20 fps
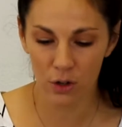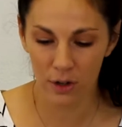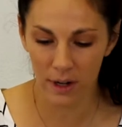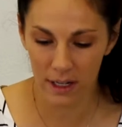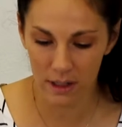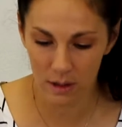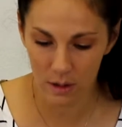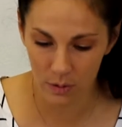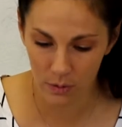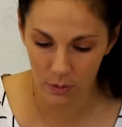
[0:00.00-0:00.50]

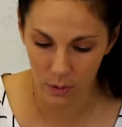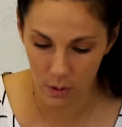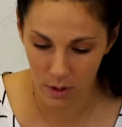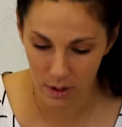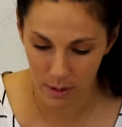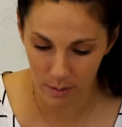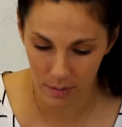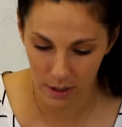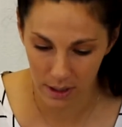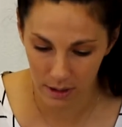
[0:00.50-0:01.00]

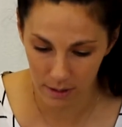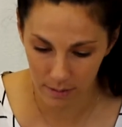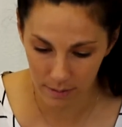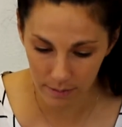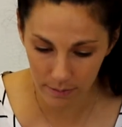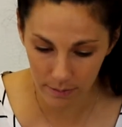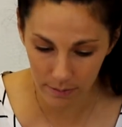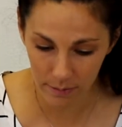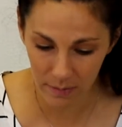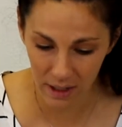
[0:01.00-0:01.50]
transformed
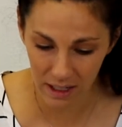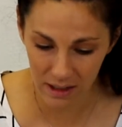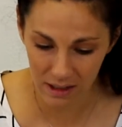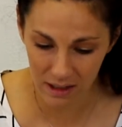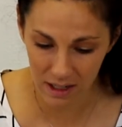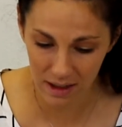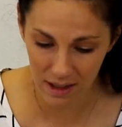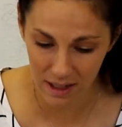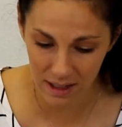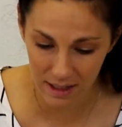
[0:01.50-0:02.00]

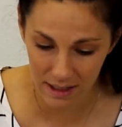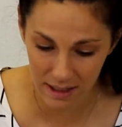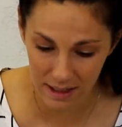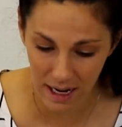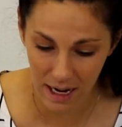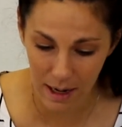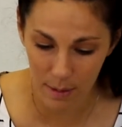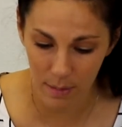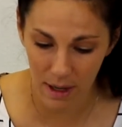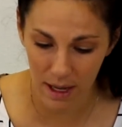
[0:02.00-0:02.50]
into the
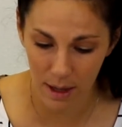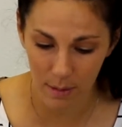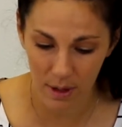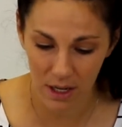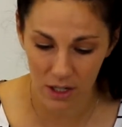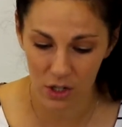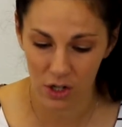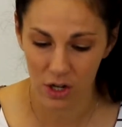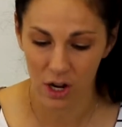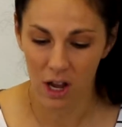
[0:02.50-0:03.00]
same
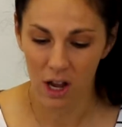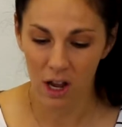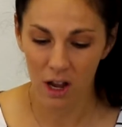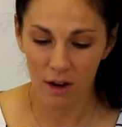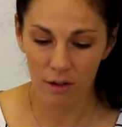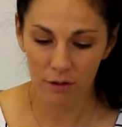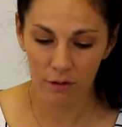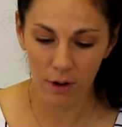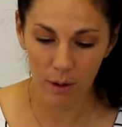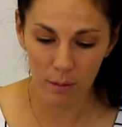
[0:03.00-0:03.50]
image
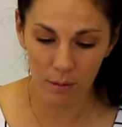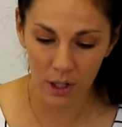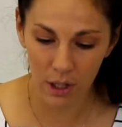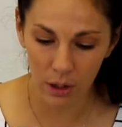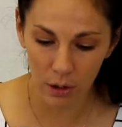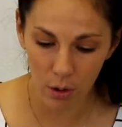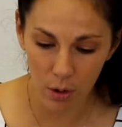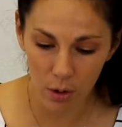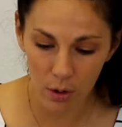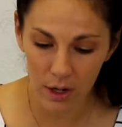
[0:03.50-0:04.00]
from
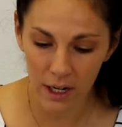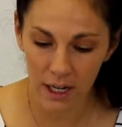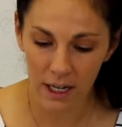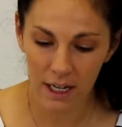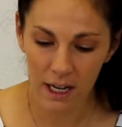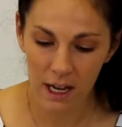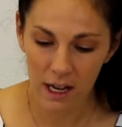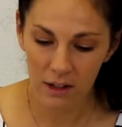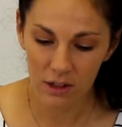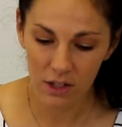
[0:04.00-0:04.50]

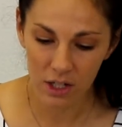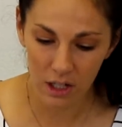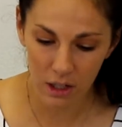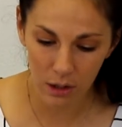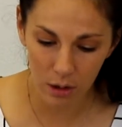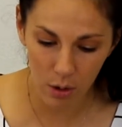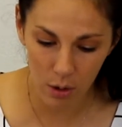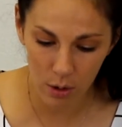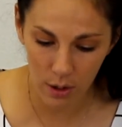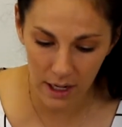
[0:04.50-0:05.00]
glory to
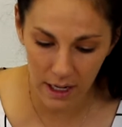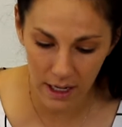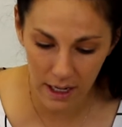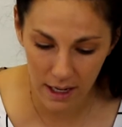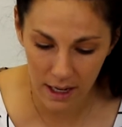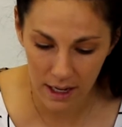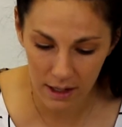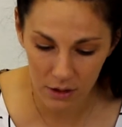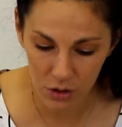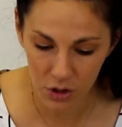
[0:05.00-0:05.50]

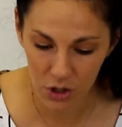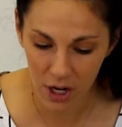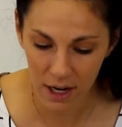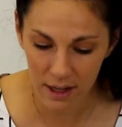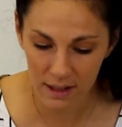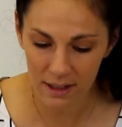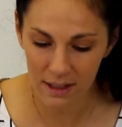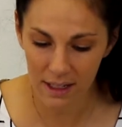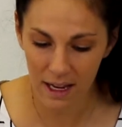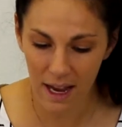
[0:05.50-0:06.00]
glory,
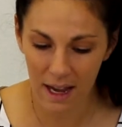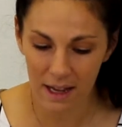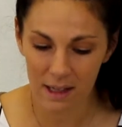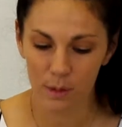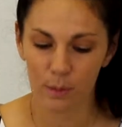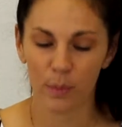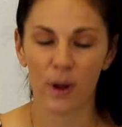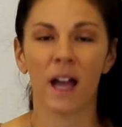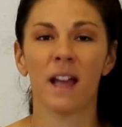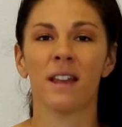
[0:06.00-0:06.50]
just
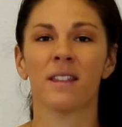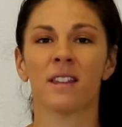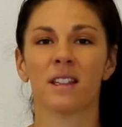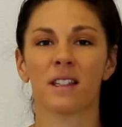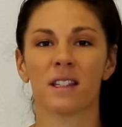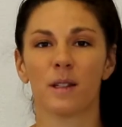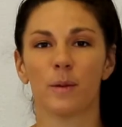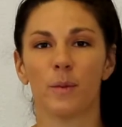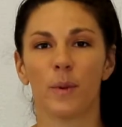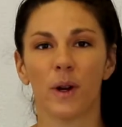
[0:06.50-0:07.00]
as by the
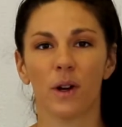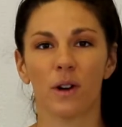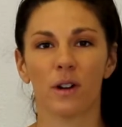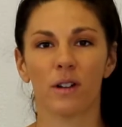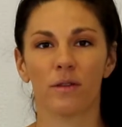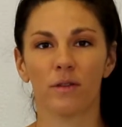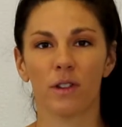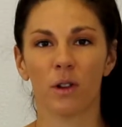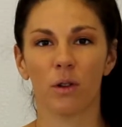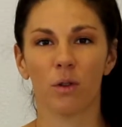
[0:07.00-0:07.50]
Spirit
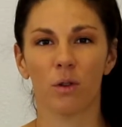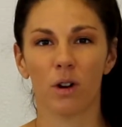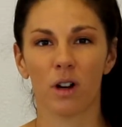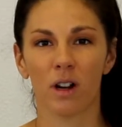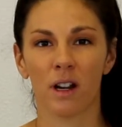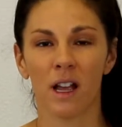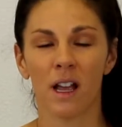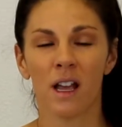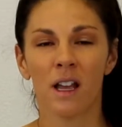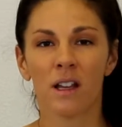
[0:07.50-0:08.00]
of the
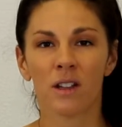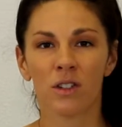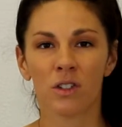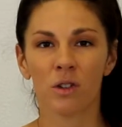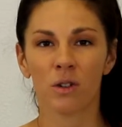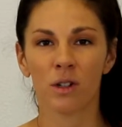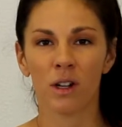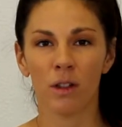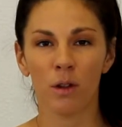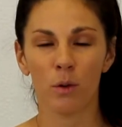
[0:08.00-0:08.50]
Lord.
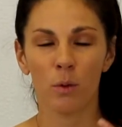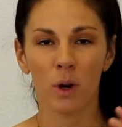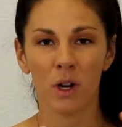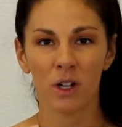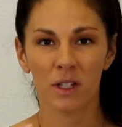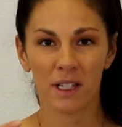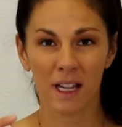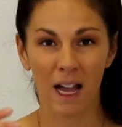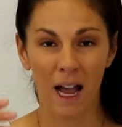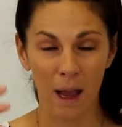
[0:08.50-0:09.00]
So, in other
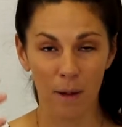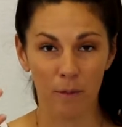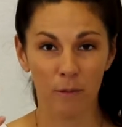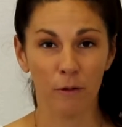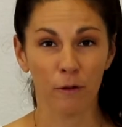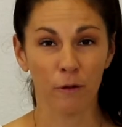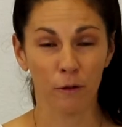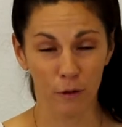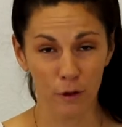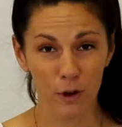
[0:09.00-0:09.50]
words, I'm
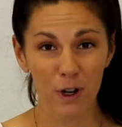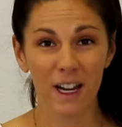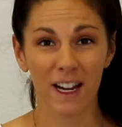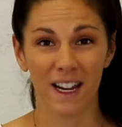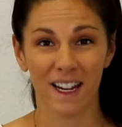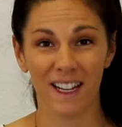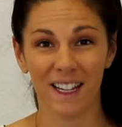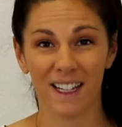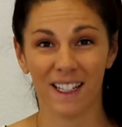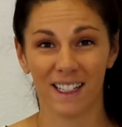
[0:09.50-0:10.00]

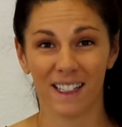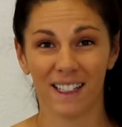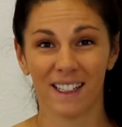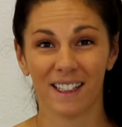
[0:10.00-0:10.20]
free